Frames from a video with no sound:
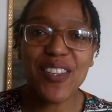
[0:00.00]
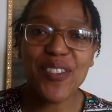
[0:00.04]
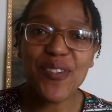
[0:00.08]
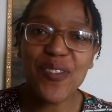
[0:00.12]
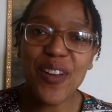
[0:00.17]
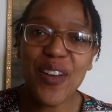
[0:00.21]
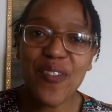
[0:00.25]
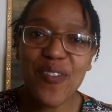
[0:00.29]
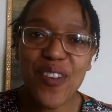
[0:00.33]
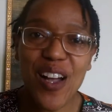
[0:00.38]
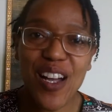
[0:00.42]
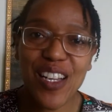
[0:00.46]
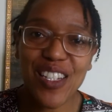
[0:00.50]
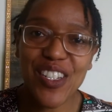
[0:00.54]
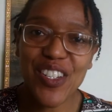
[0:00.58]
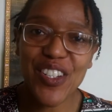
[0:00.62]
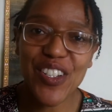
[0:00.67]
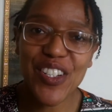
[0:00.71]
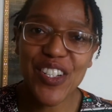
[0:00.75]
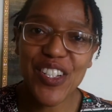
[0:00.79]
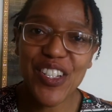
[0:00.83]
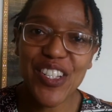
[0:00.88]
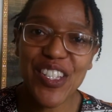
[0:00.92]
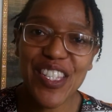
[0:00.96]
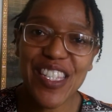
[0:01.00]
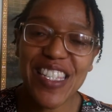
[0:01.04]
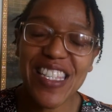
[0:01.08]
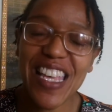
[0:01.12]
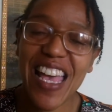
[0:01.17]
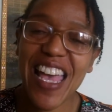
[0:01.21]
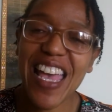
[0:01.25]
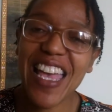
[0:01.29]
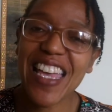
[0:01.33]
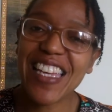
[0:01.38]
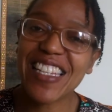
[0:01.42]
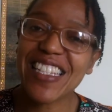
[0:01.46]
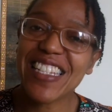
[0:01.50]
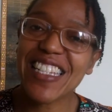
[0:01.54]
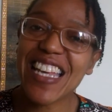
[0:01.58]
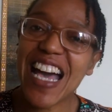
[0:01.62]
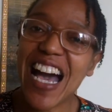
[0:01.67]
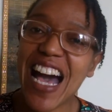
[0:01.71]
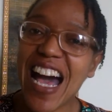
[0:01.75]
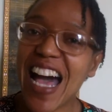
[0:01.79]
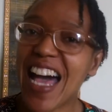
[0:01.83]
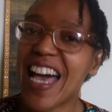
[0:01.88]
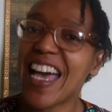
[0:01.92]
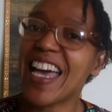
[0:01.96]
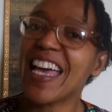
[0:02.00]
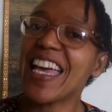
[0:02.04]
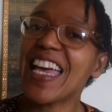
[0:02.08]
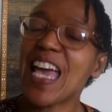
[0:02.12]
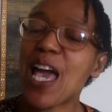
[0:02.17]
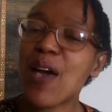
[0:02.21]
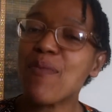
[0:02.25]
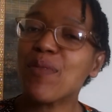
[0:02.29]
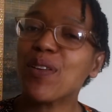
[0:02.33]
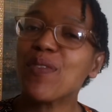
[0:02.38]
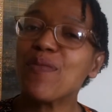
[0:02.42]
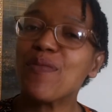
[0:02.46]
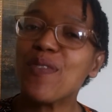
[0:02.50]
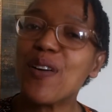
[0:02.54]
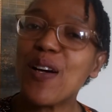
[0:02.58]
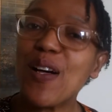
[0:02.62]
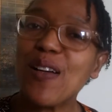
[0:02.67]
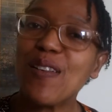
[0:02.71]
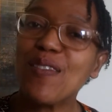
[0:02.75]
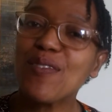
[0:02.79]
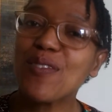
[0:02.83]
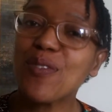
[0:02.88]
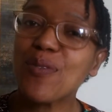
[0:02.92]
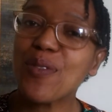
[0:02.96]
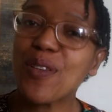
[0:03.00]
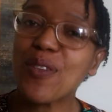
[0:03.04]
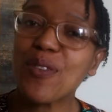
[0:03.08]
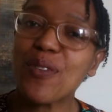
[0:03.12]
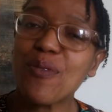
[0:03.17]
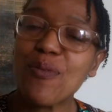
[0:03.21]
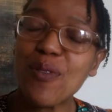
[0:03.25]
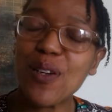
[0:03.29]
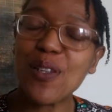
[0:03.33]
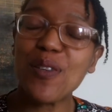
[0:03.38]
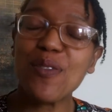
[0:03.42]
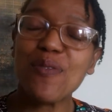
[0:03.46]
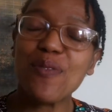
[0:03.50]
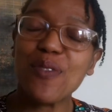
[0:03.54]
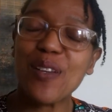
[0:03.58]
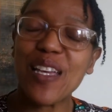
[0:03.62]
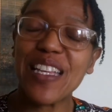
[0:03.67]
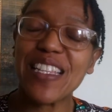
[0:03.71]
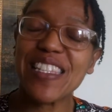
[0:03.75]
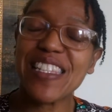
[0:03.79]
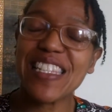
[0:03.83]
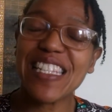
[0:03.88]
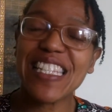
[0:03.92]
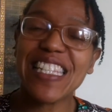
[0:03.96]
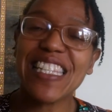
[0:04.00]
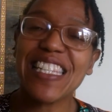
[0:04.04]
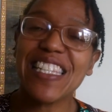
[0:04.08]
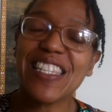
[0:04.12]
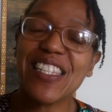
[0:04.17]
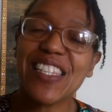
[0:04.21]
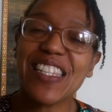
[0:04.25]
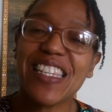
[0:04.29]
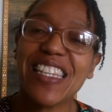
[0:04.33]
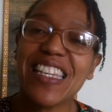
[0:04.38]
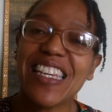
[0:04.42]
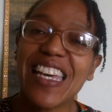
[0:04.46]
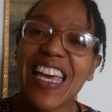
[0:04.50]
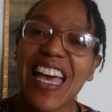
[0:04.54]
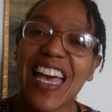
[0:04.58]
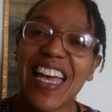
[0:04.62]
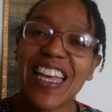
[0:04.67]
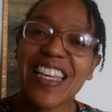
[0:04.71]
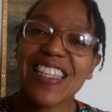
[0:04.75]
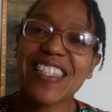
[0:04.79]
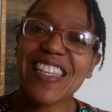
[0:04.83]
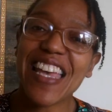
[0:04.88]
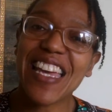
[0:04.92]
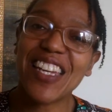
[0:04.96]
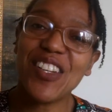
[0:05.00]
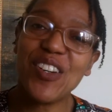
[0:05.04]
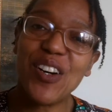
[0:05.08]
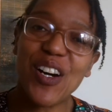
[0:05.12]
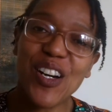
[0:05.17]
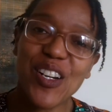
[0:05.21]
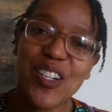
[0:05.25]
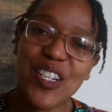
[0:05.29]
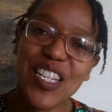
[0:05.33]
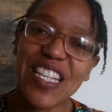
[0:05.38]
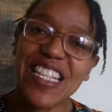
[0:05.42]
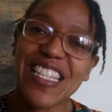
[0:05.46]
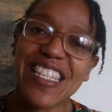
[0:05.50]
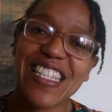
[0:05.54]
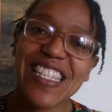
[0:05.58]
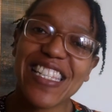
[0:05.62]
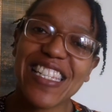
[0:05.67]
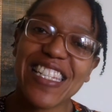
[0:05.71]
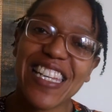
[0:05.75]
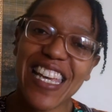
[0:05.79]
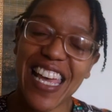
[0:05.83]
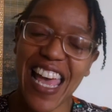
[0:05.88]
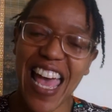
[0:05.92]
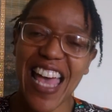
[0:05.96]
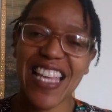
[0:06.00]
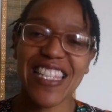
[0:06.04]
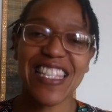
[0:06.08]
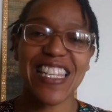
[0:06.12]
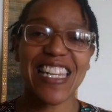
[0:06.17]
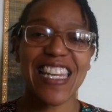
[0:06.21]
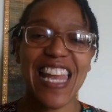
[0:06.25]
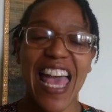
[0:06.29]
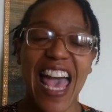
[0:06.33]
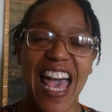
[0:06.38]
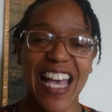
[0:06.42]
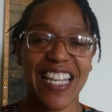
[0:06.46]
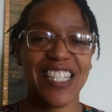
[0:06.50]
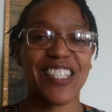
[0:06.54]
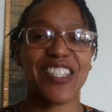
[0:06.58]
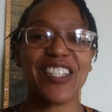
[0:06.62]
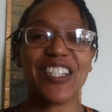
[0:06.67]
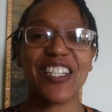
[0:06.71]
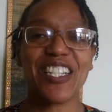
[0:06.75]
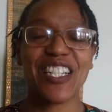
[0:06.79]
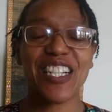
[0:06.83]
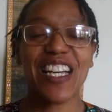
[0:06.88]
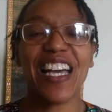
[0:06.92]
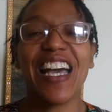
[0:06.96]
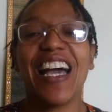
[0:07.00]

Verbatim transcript: Desiree Rogers, and I am involved with the wonderful NCTC as an artist, as an actor.